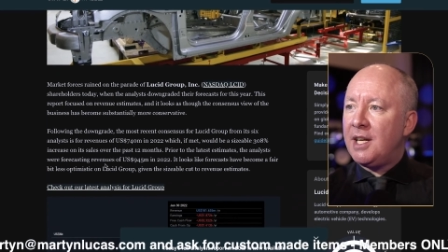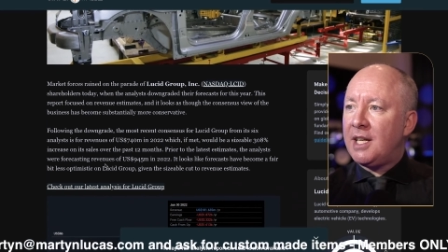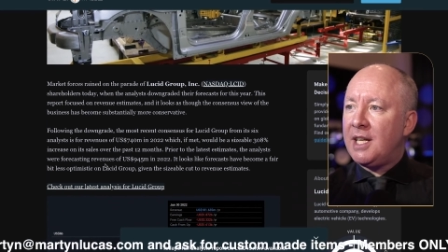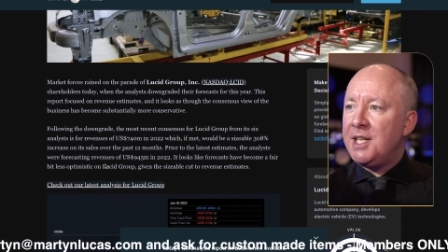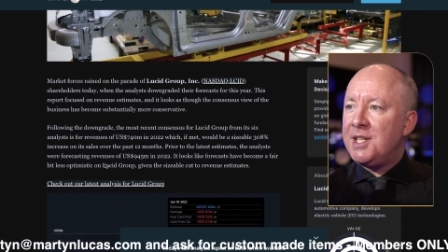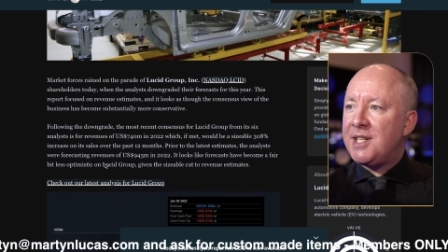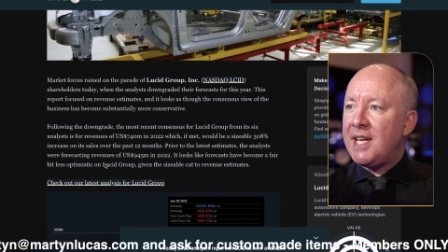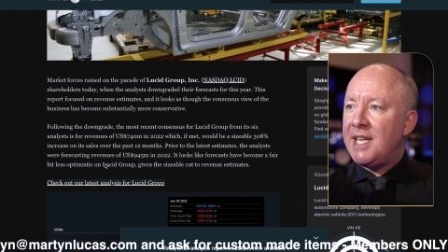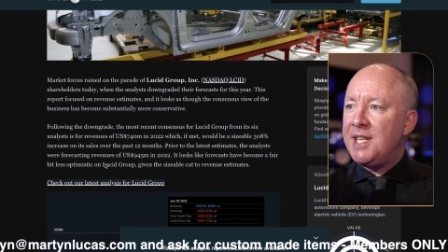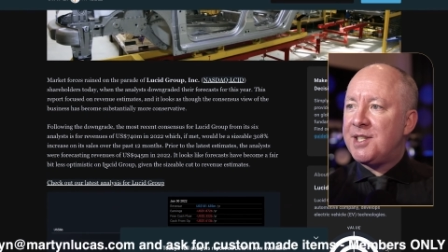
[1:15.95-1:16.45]

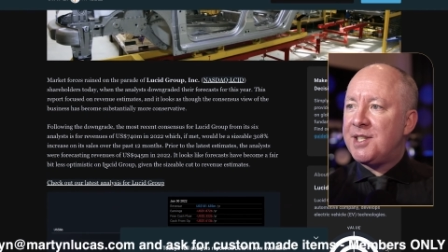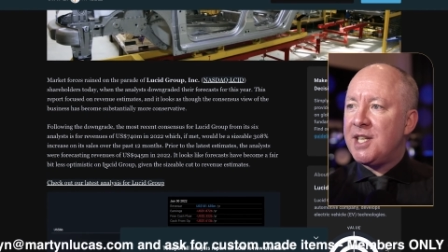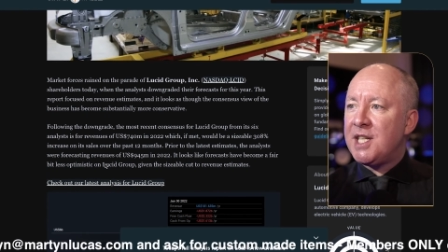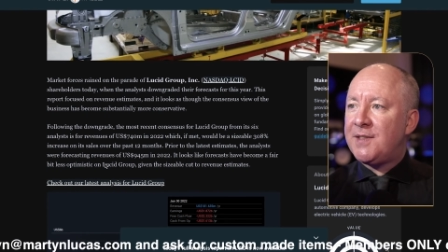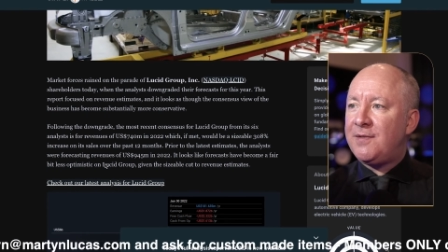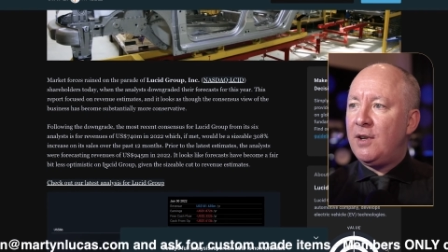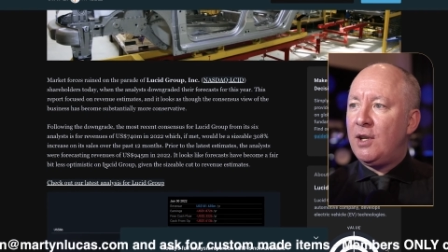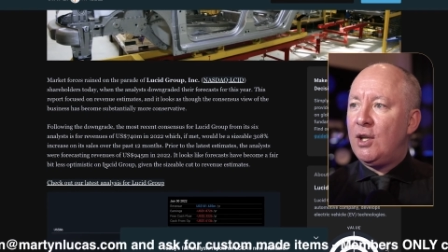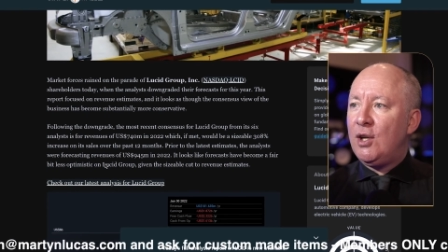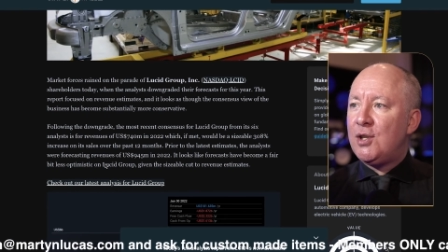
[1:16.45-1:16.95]
consensus
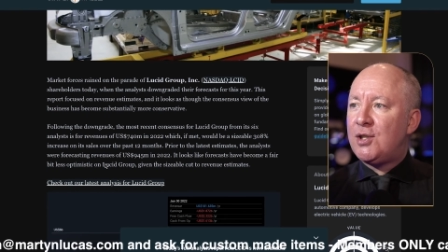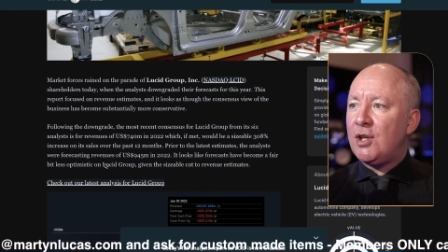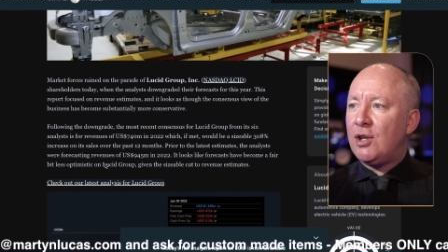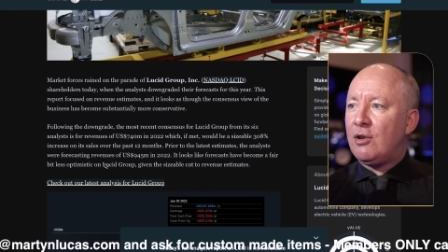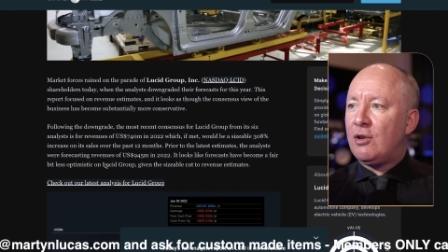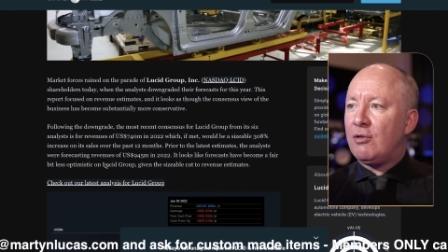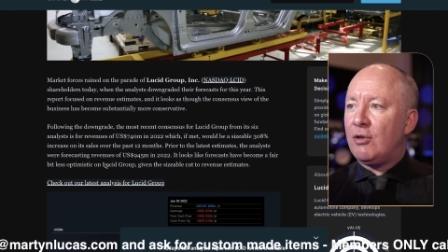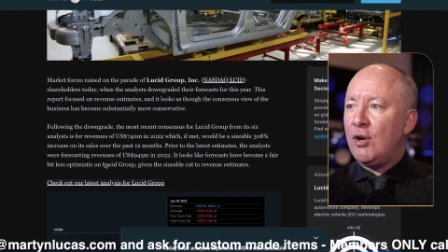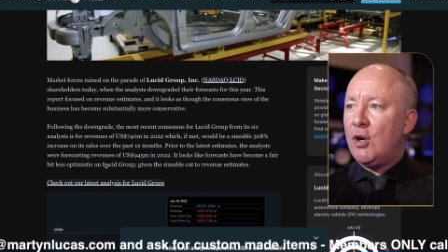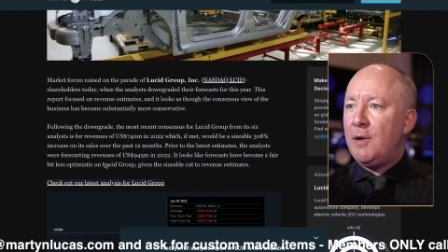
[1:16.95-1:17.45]
for Lucid
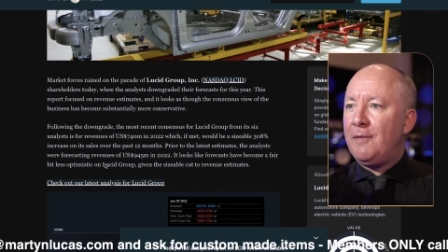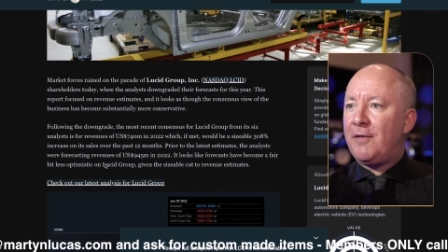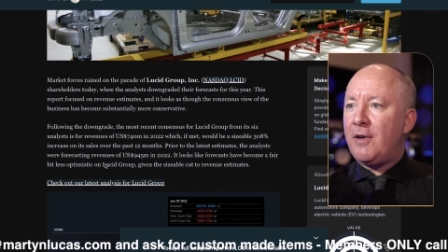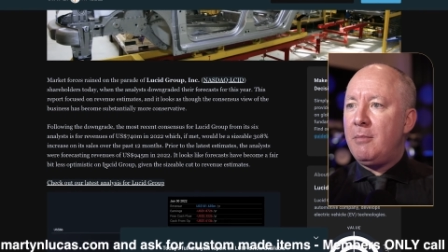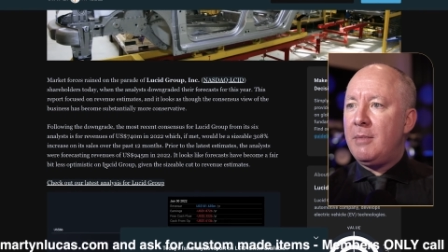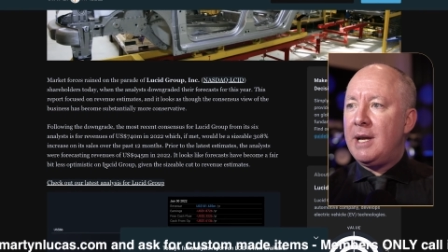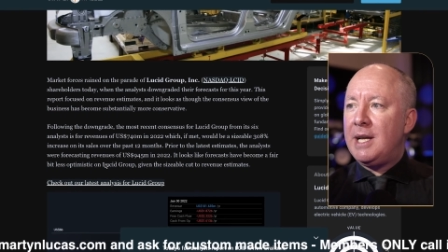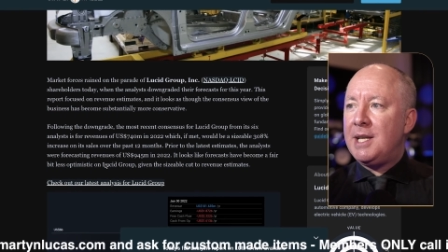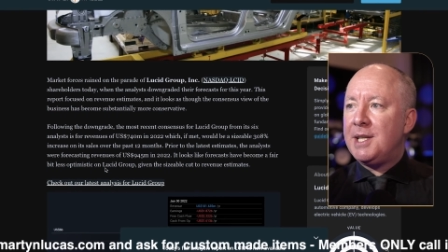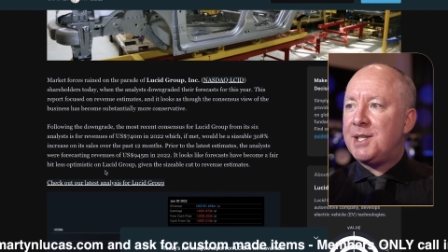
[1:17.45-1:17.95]
Group
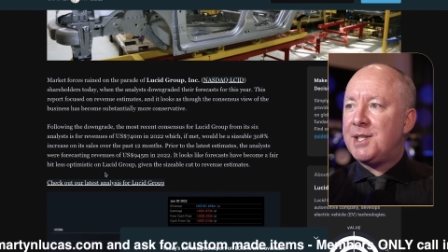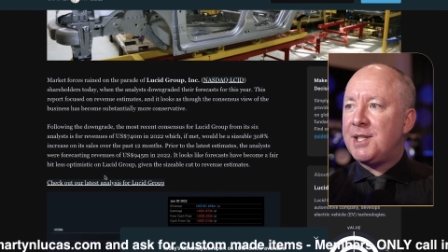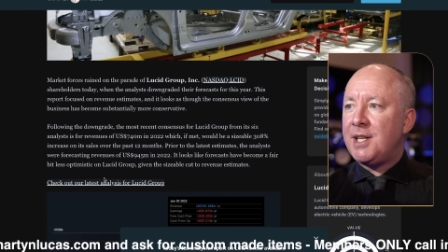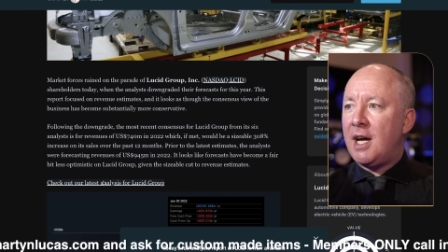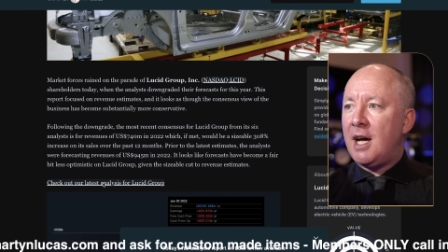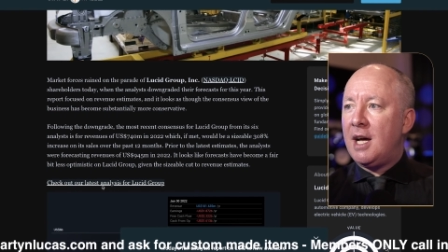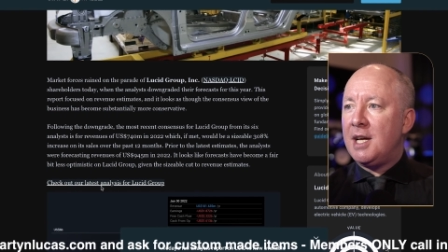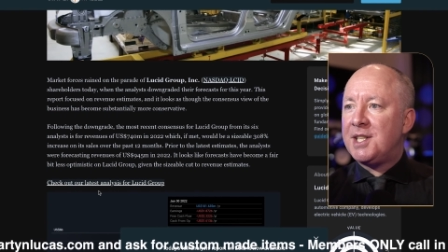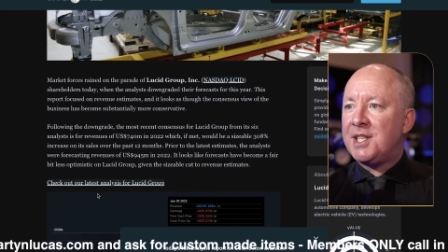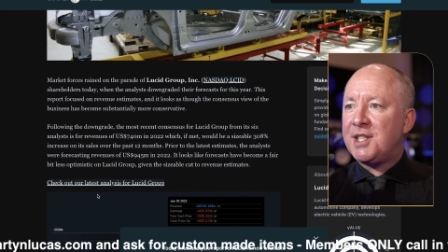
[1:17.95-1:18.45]
from its
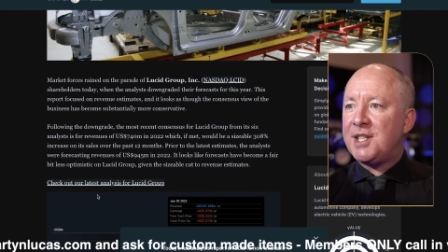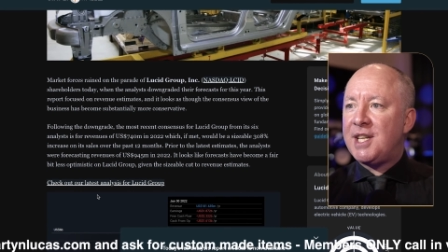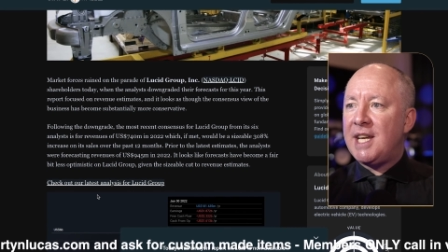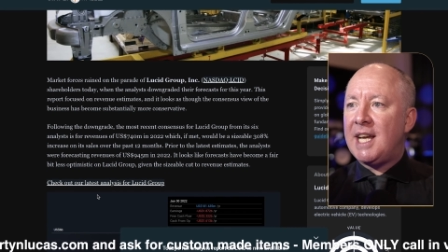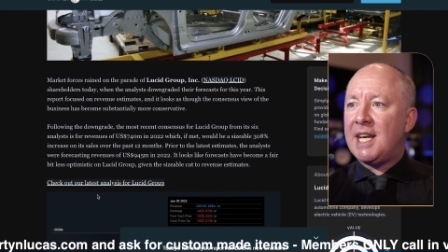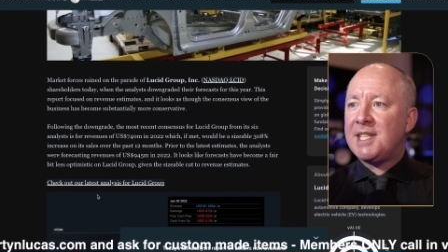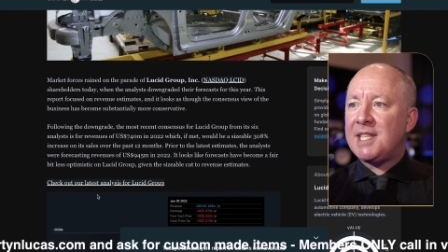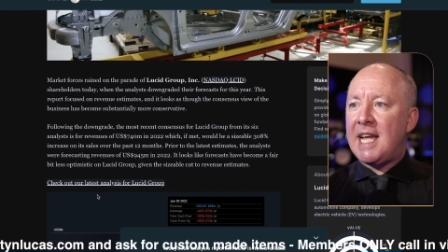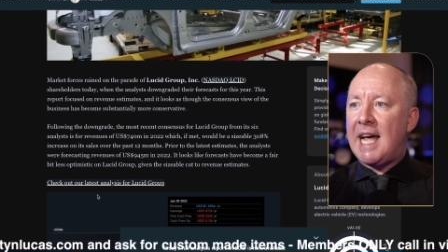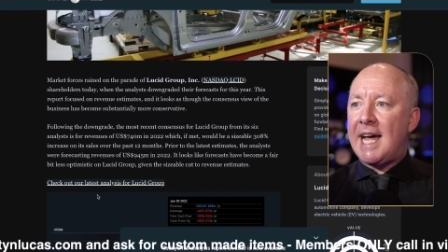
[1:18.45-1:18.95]
uh,
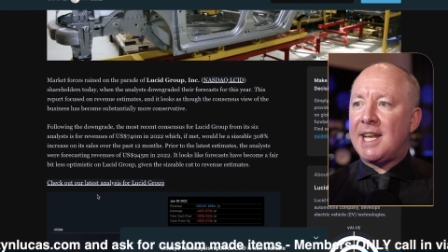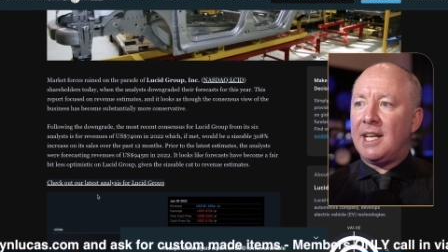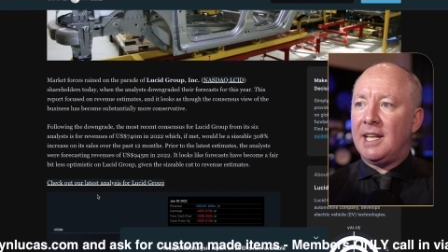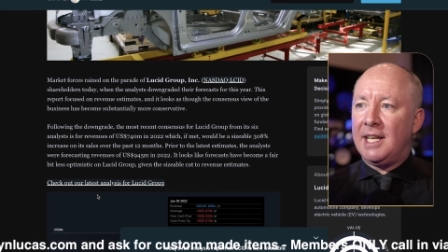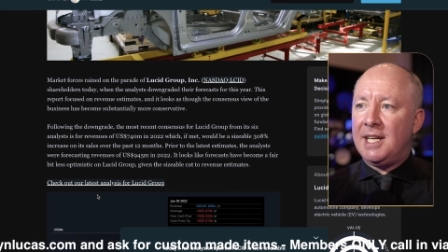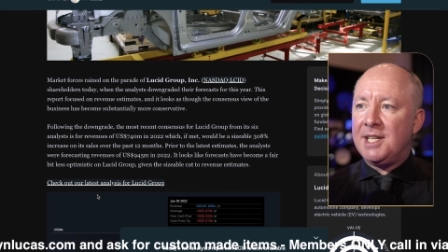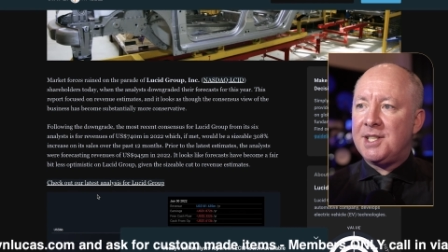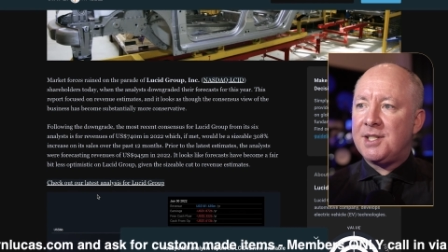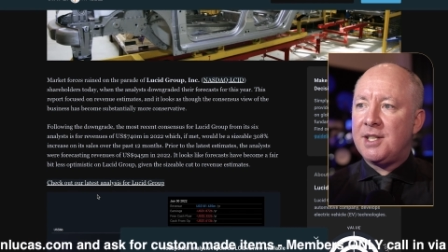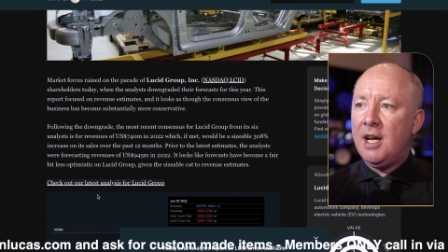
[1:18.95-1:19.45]
six
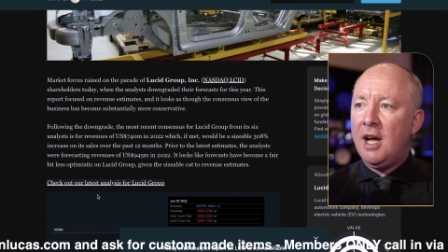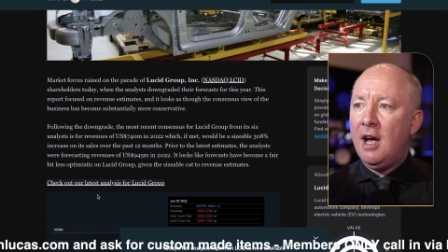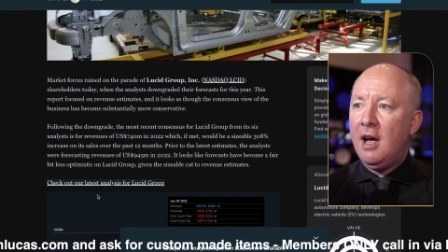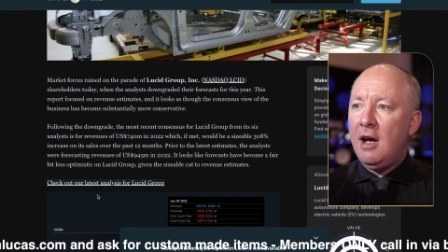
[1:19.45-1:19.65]
analysts